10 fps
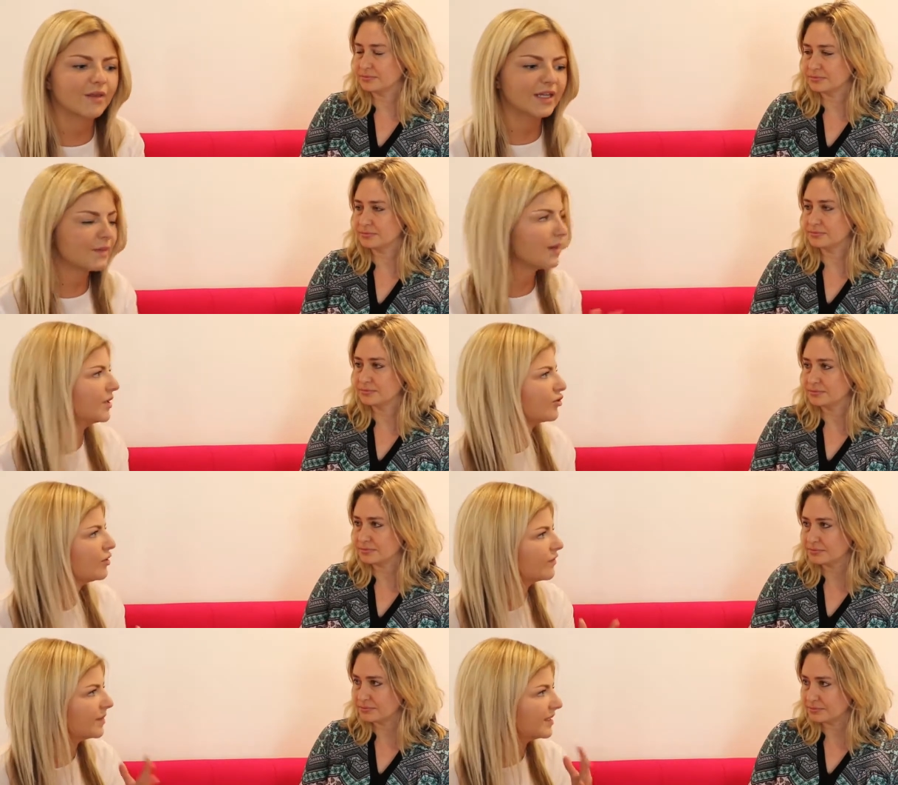Speaker 1: This might be
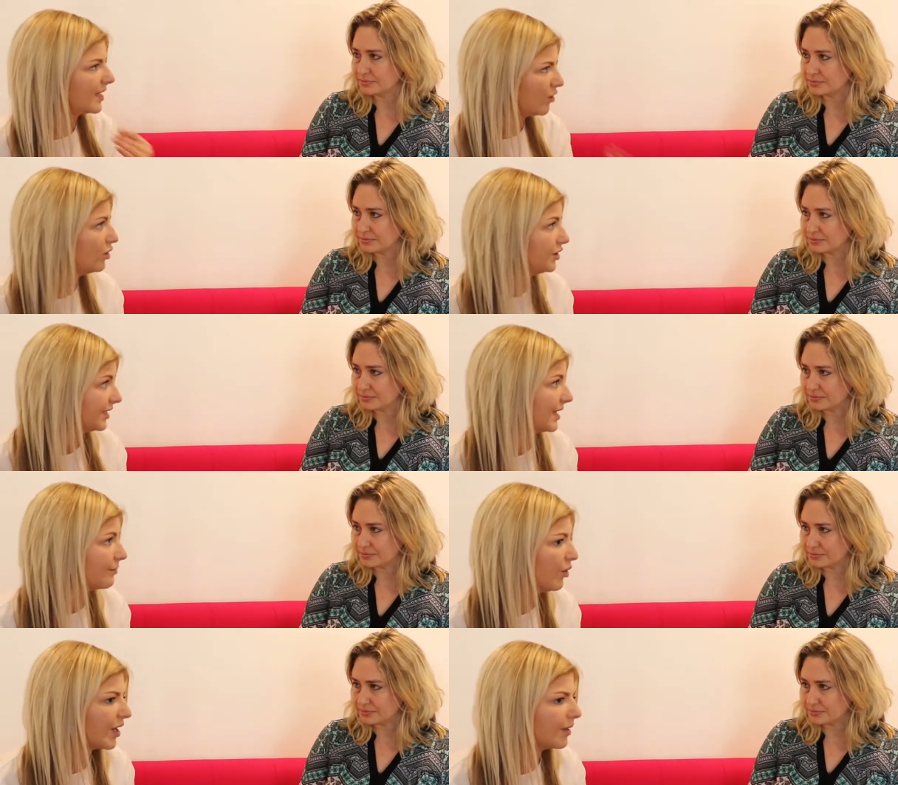true from a technology
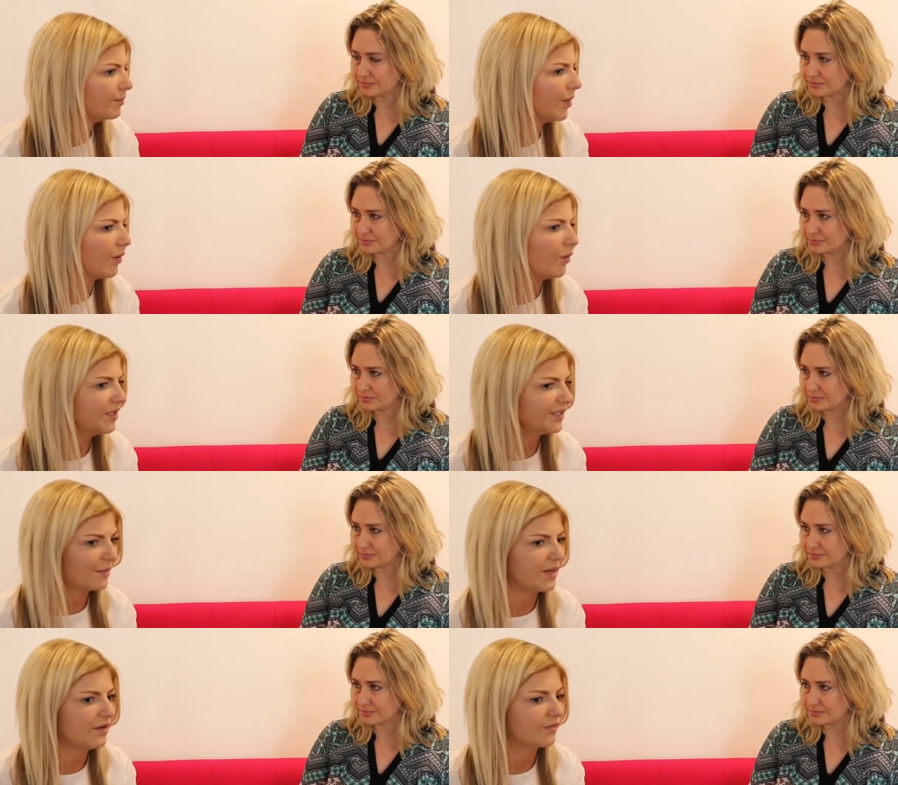standpoint, but what does
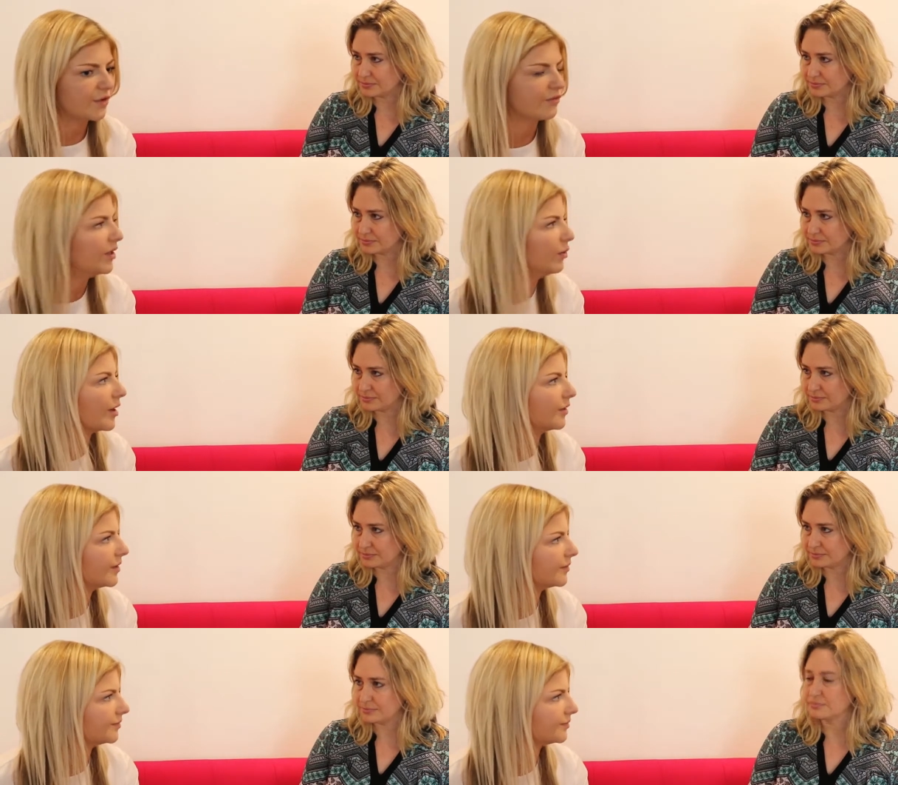that mean for the real
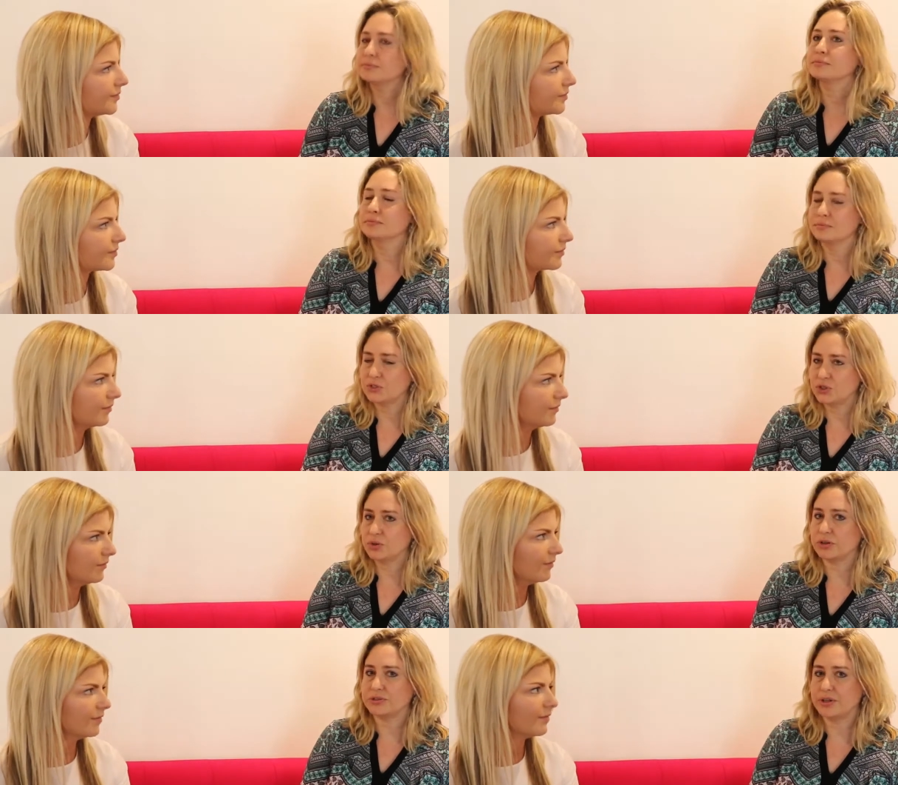world?
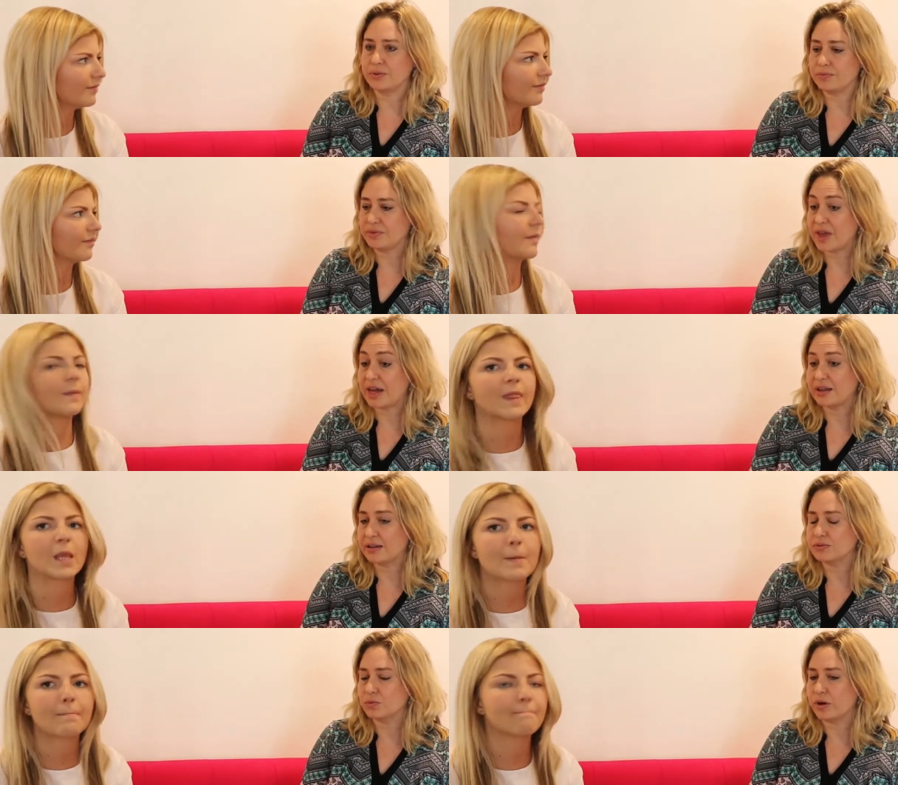Sure. So that
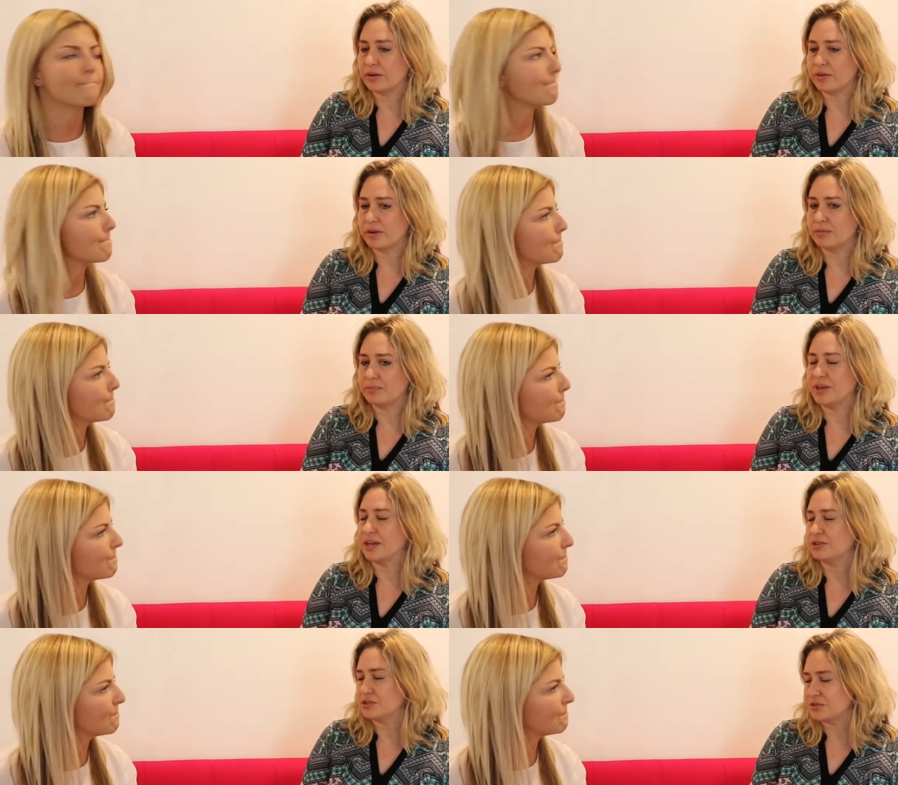
Speaker 2: is one of the
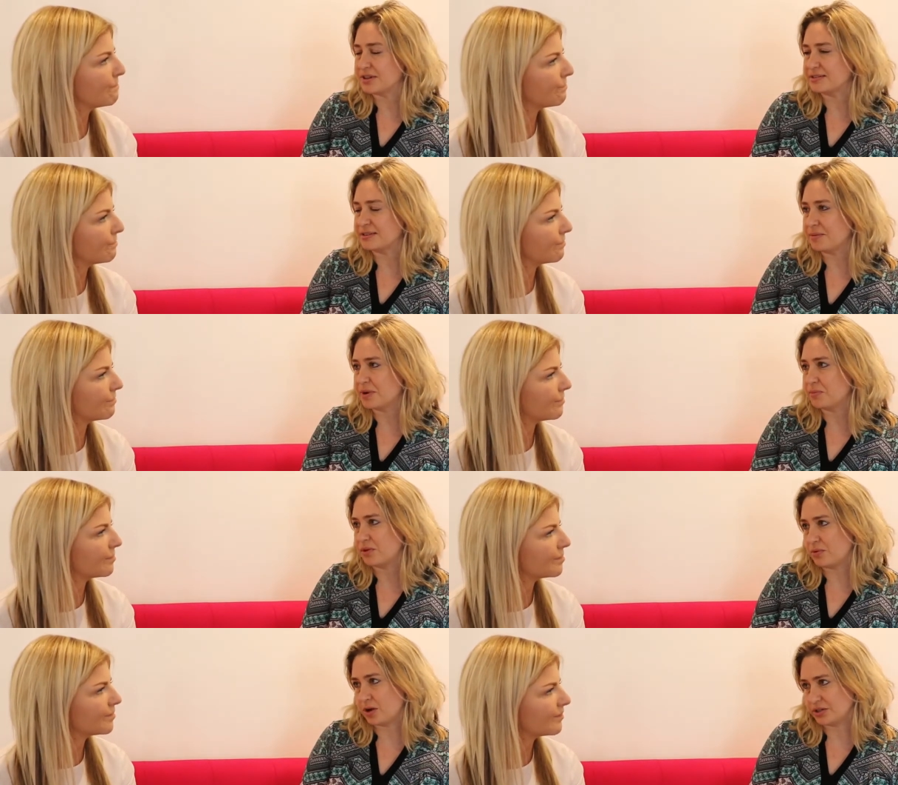big issues that's come up
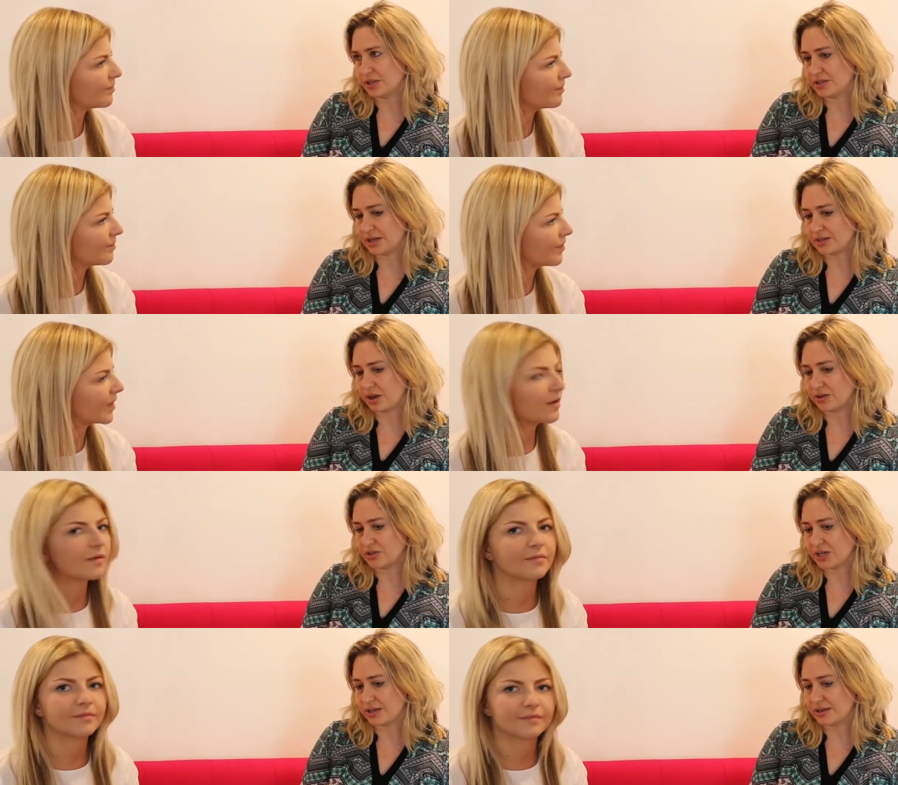with blockchain
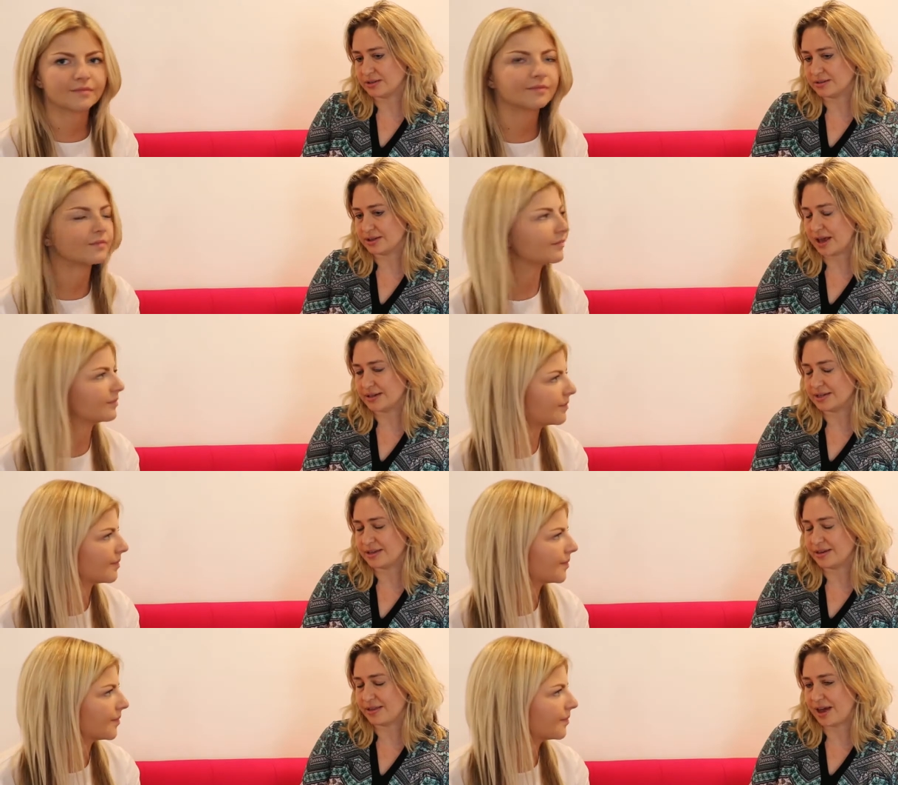technology is the
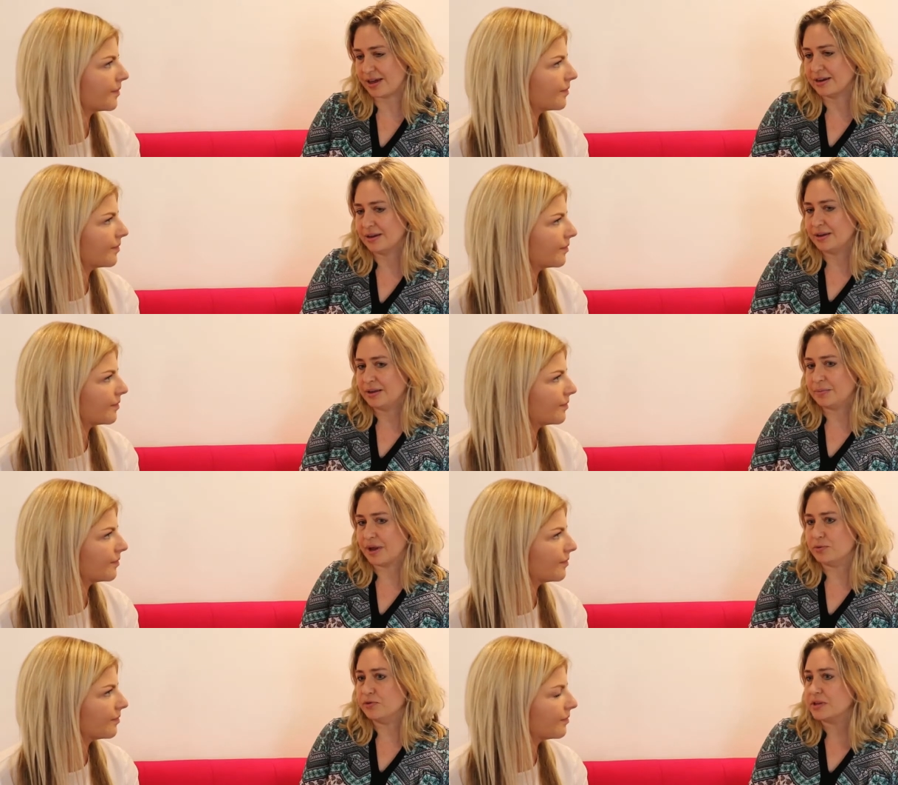idea that
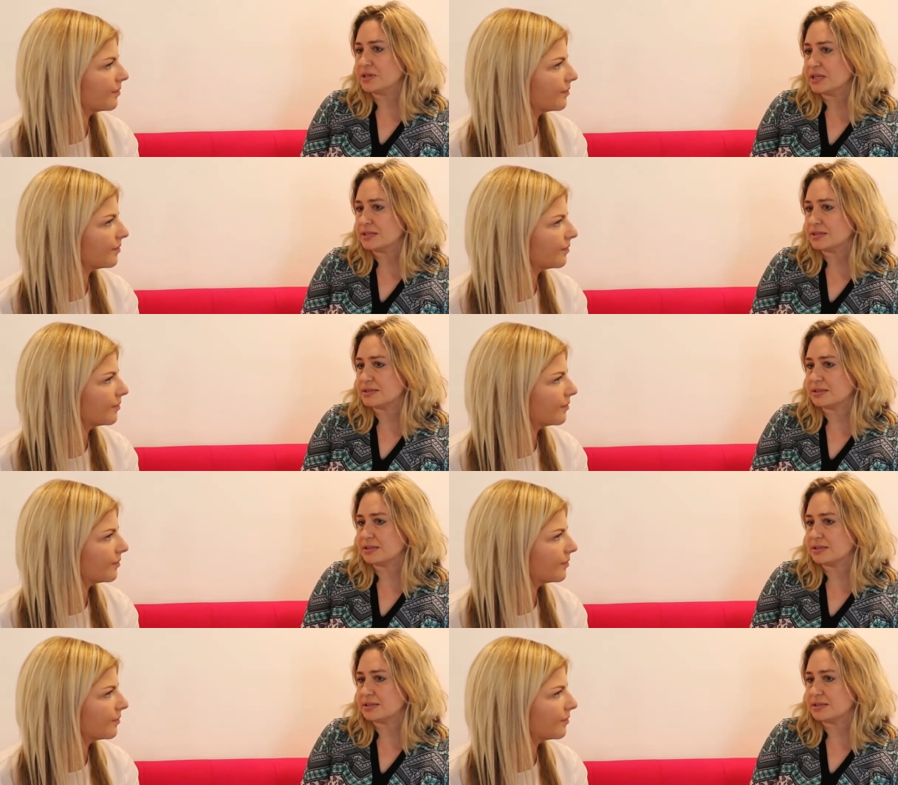by moving to these